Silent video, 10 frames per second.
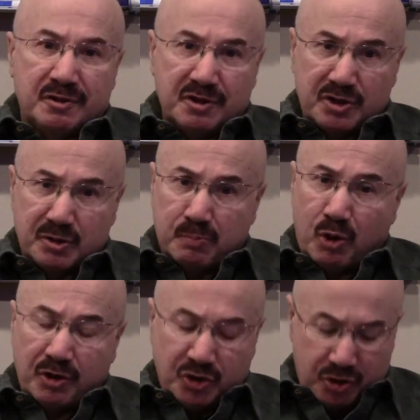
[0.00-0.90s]
This is
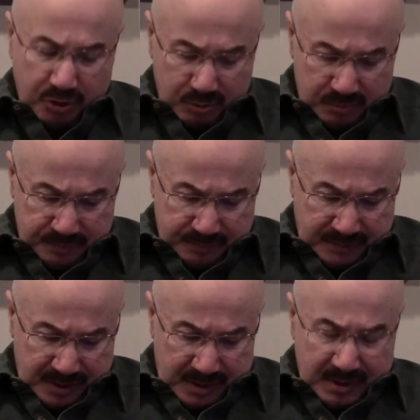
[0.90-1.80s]
part 2.
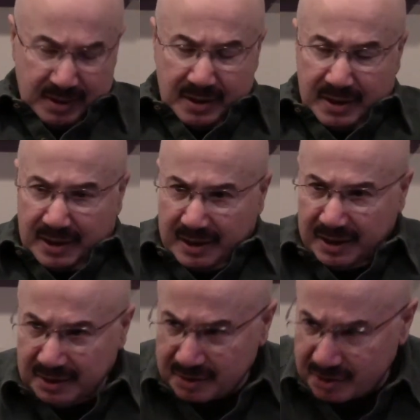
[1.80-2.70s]
And